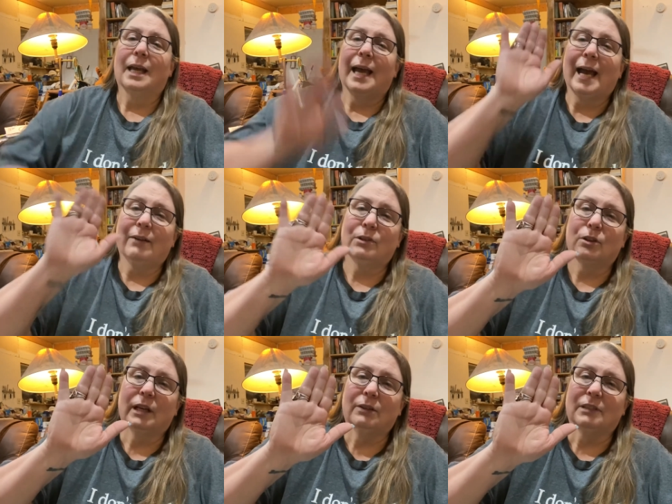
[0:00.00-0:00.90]
have a
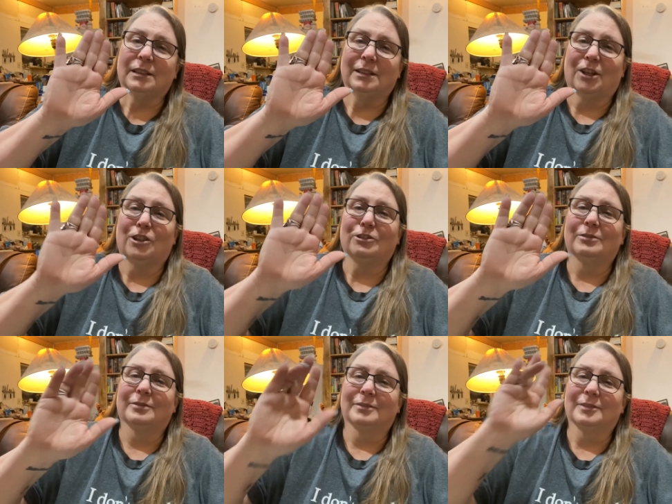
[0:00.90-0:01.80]
great one, y'all.
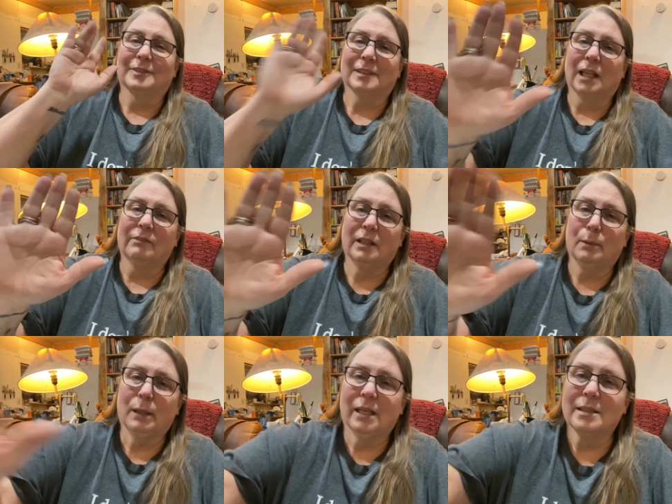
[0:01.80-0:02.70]
Love you to
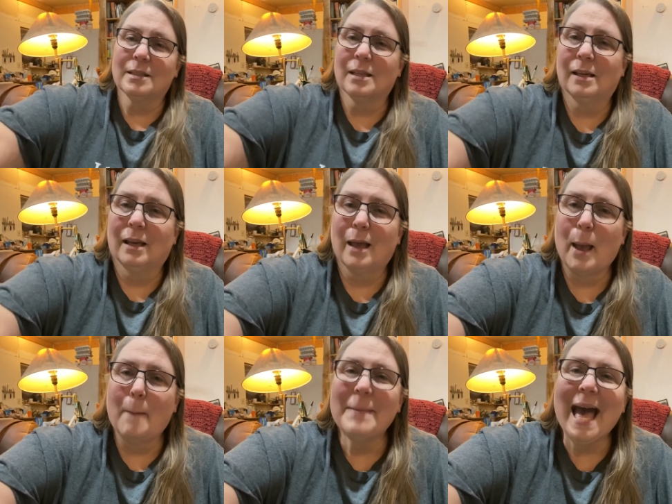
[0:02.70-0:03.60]
bits.
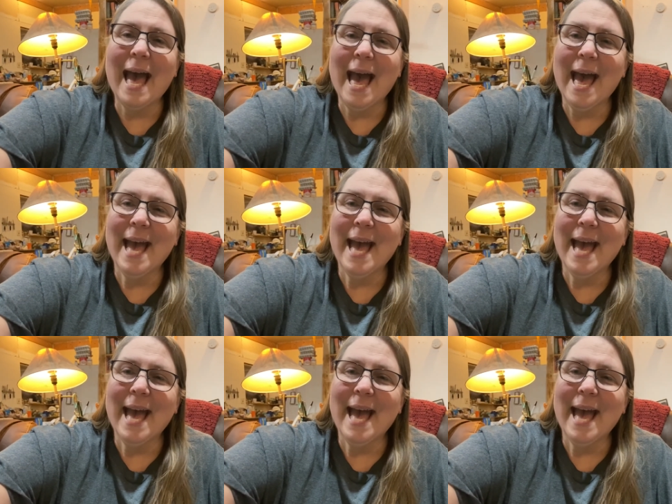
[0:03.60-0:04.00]
Bye!